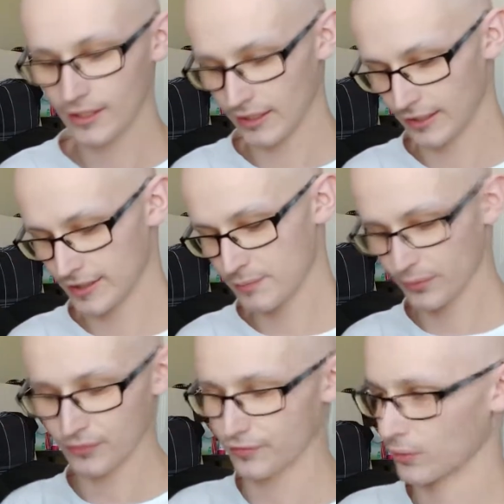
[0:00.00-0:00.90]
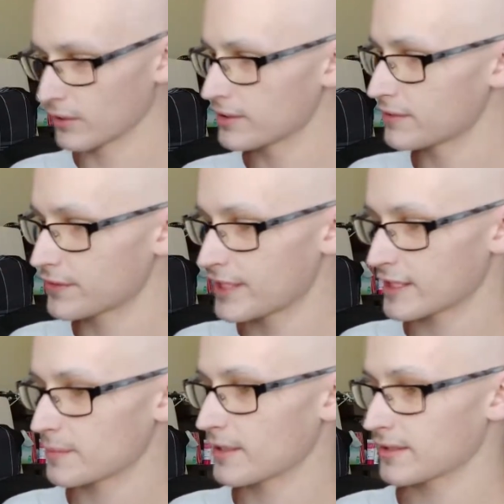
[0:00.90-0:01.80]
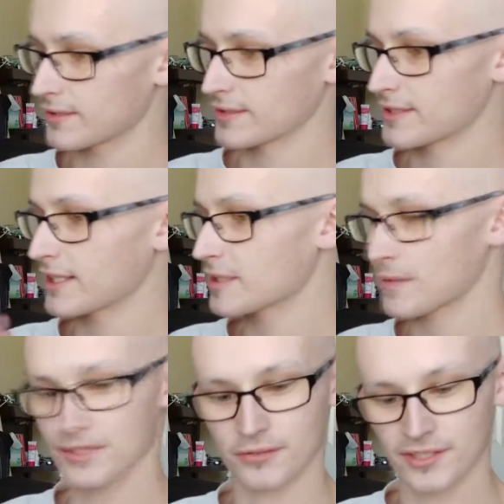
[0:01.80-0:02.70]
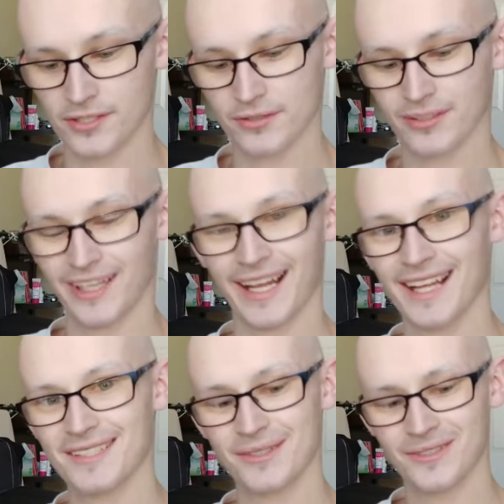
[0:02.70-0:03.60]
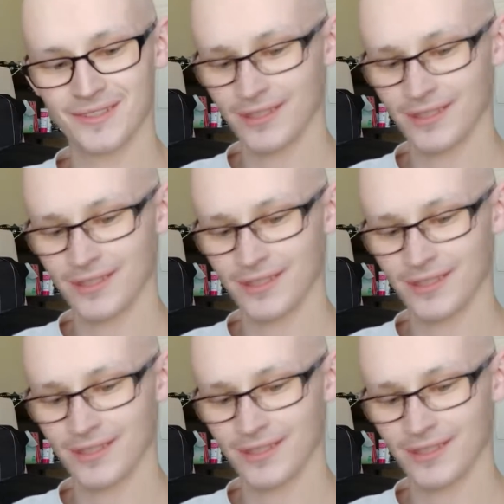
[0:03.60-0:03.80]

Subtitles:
That's Brute Force for the Xbox. It's an Xbox original, I had to.